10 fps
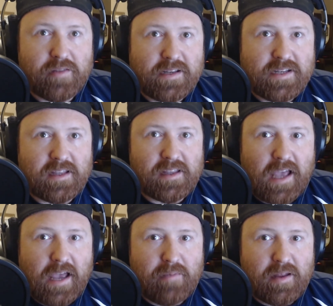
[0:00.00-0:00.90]
they take the
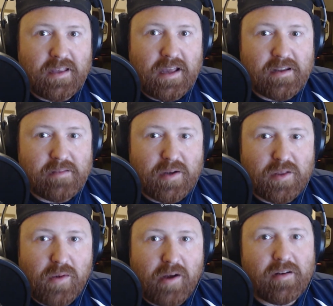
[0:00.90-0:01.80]
game at the end of the
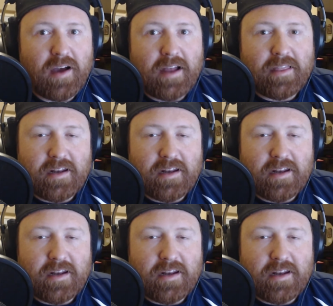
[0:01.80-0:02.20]
month away or not,